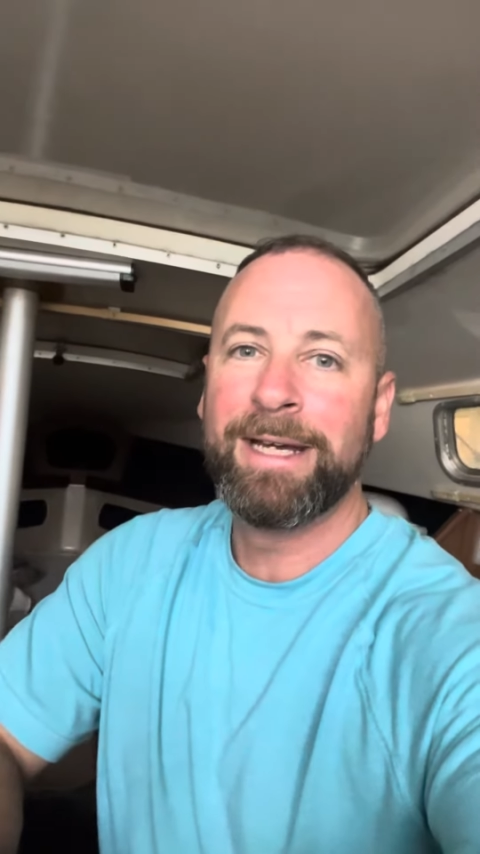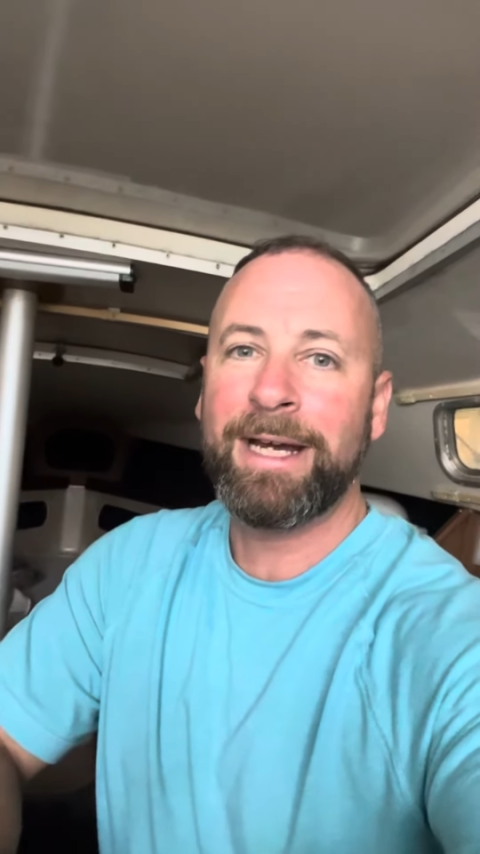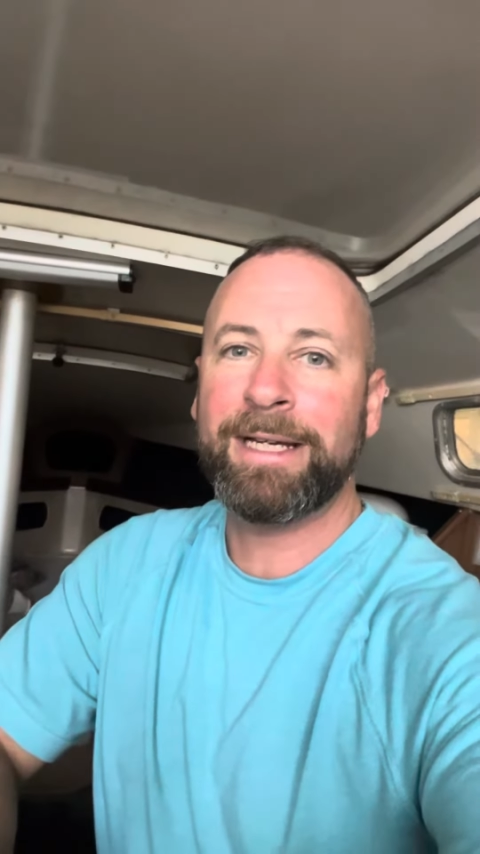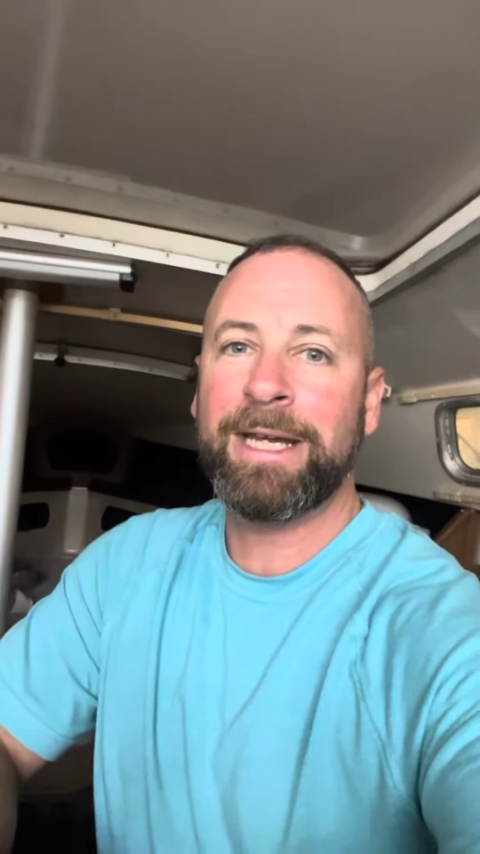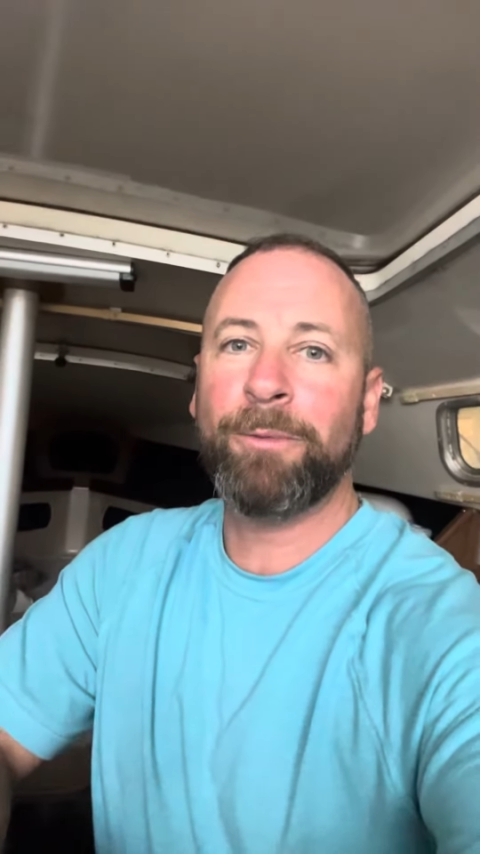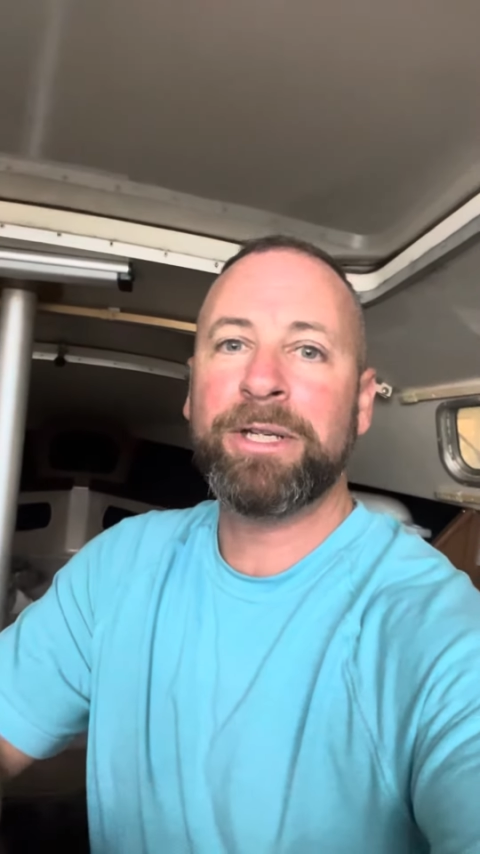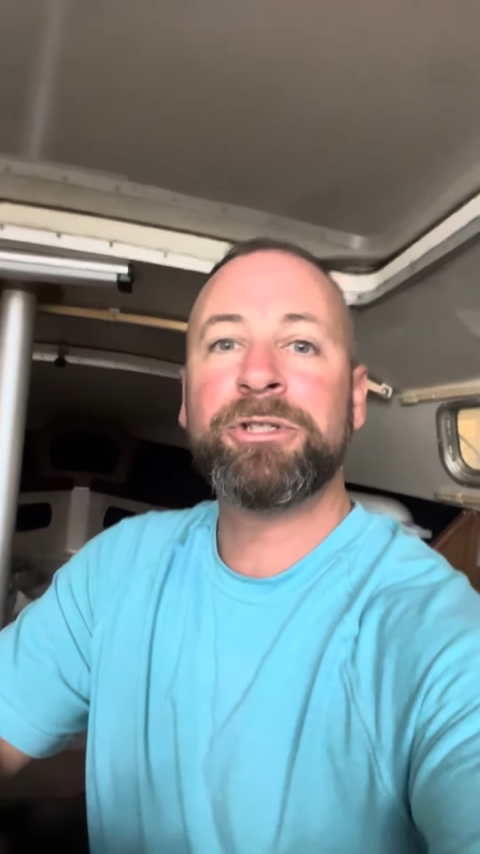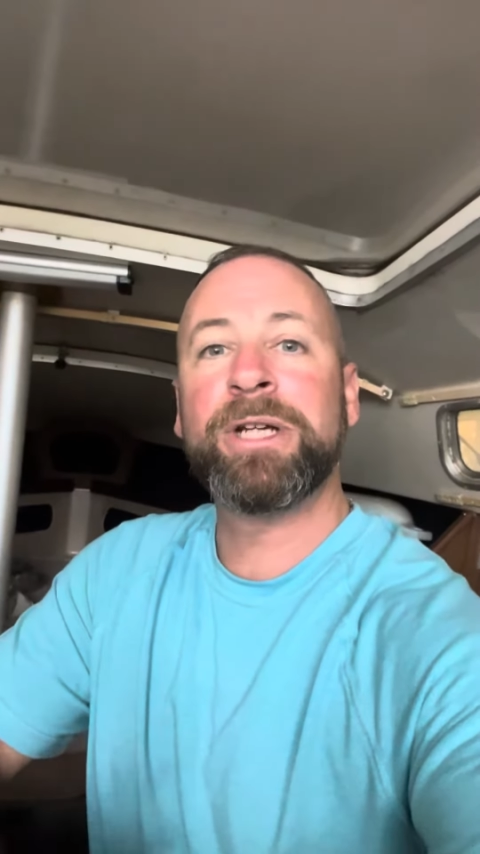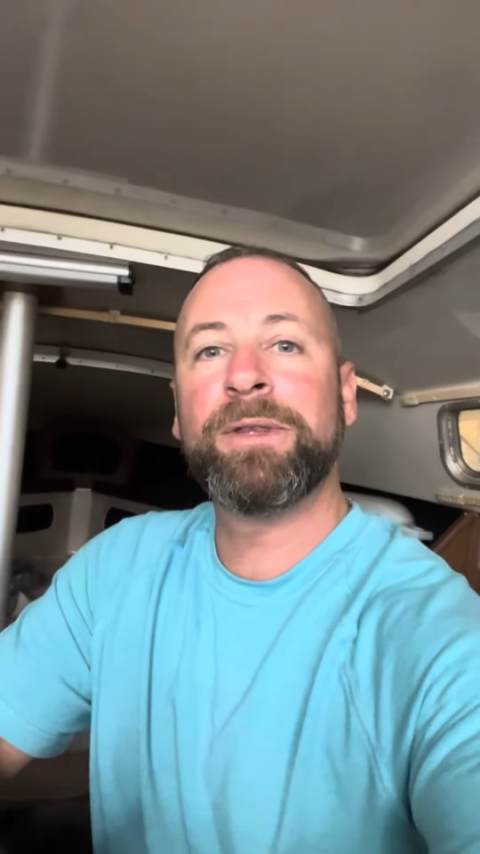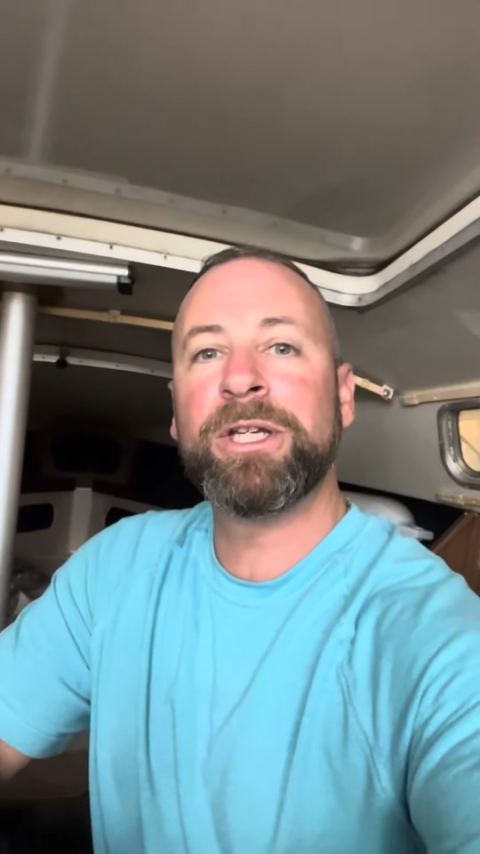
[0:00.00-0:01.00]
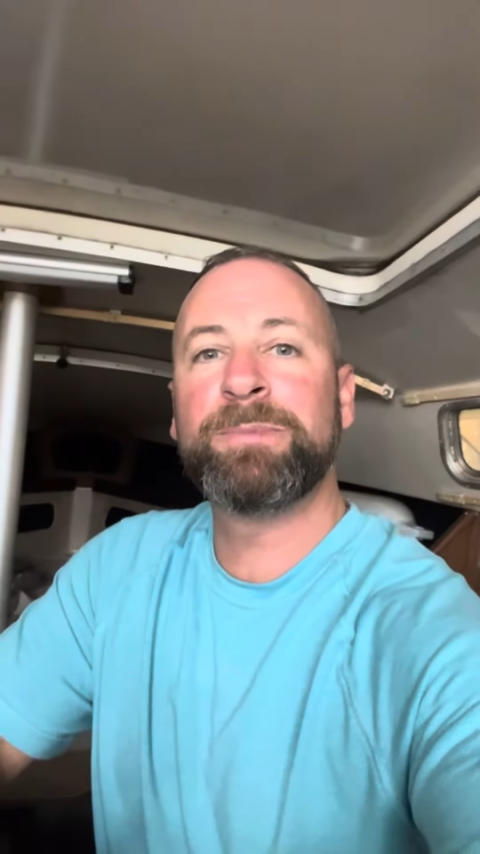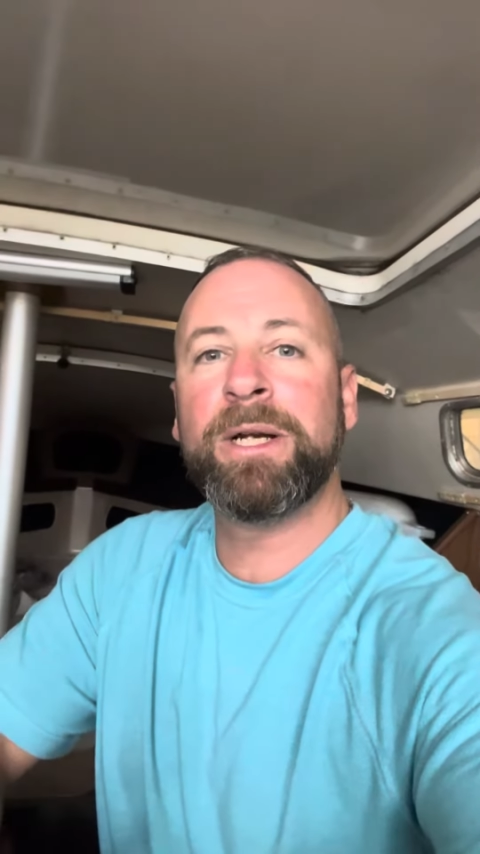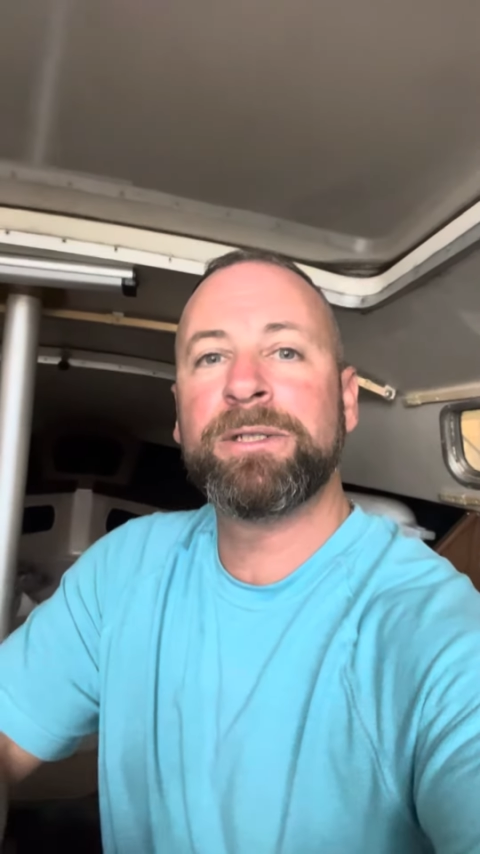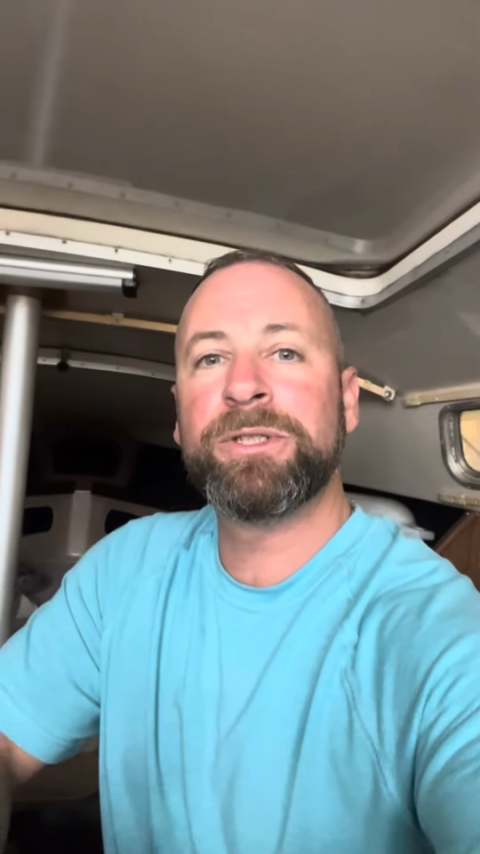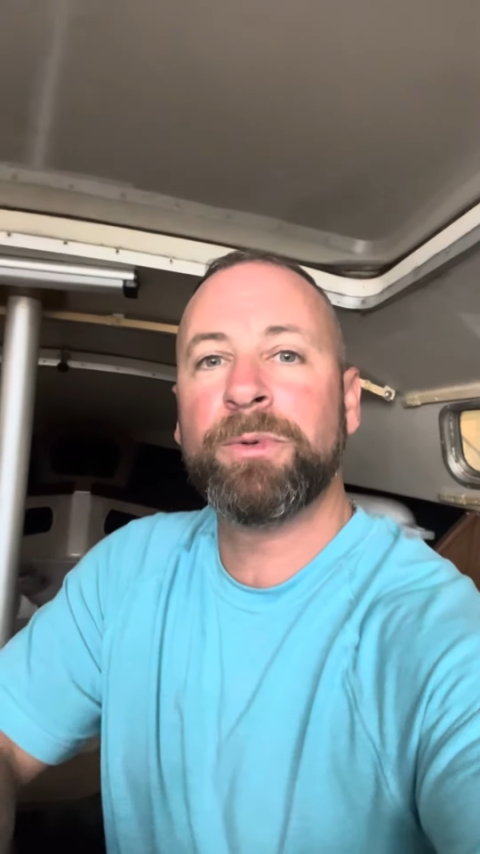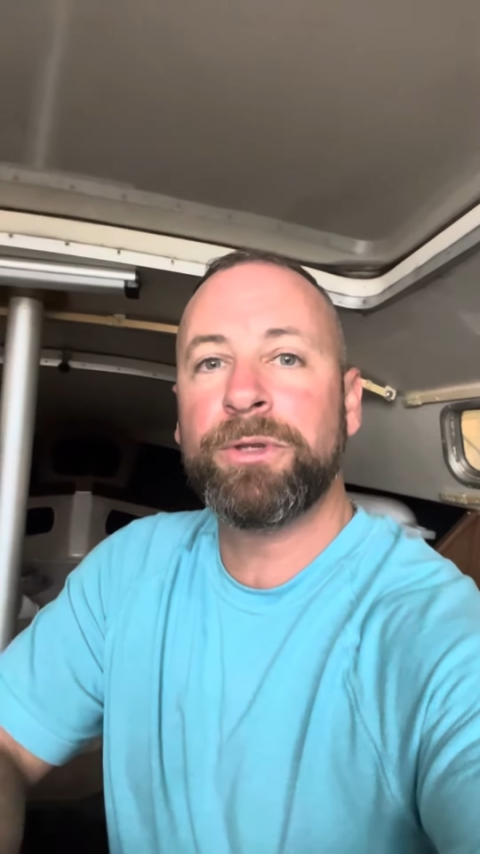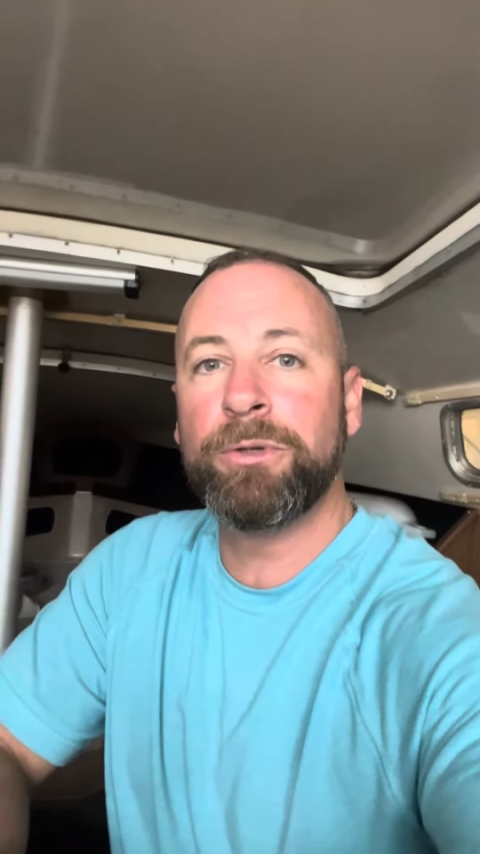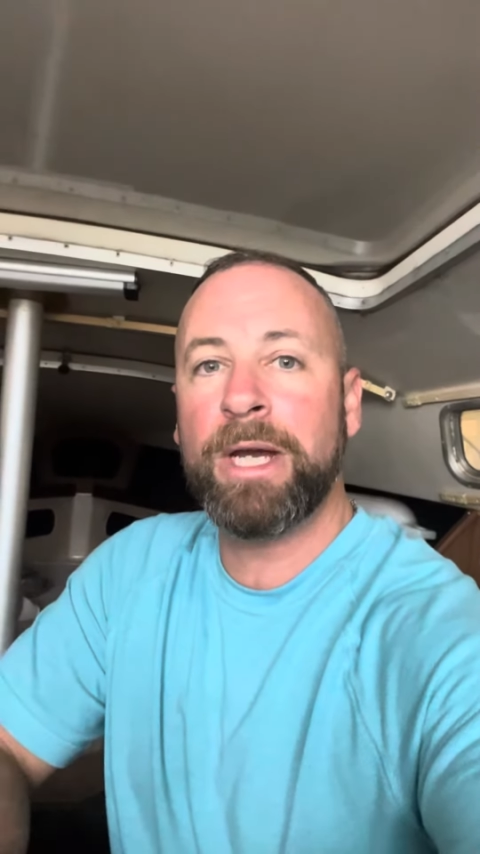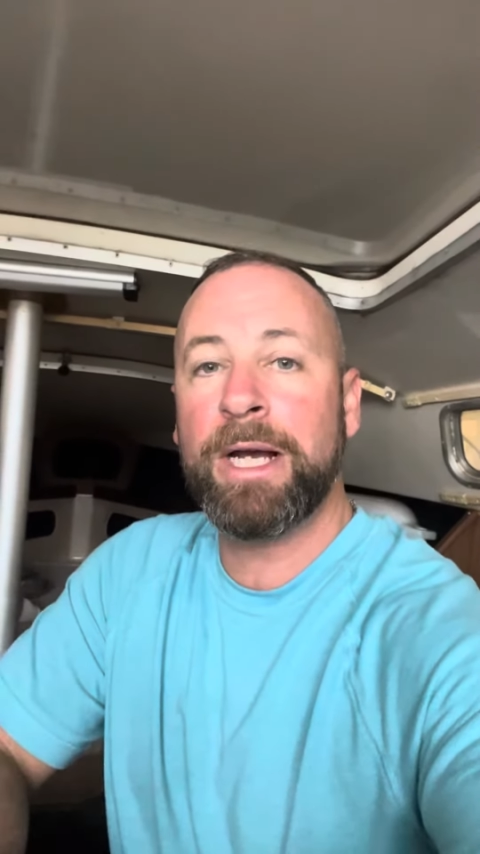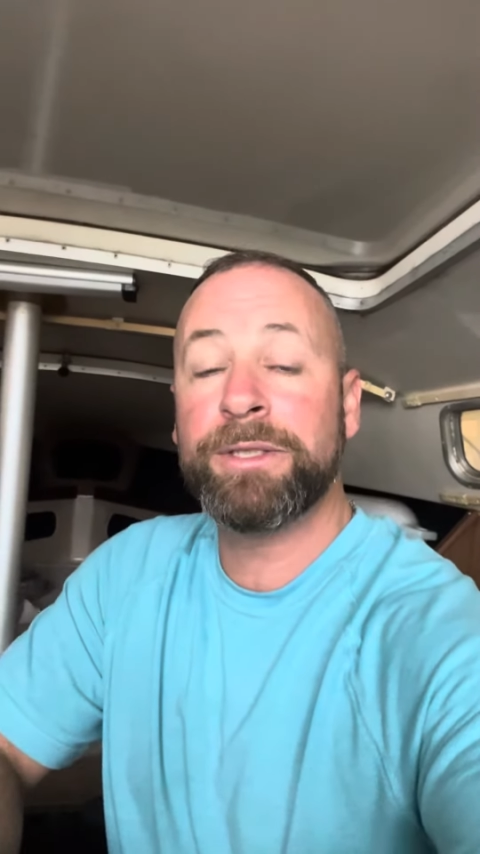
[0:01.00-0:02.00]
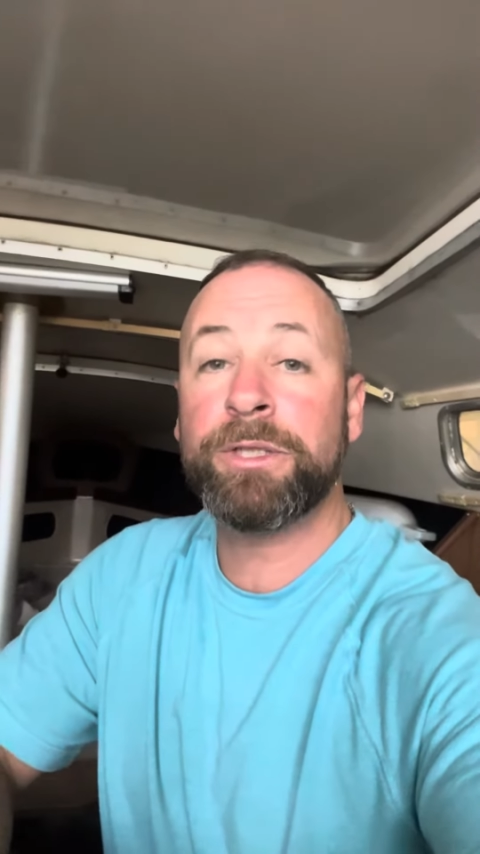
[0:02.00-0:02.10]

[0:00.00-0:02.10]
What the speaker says: I can't wait to share the experiences with you guys,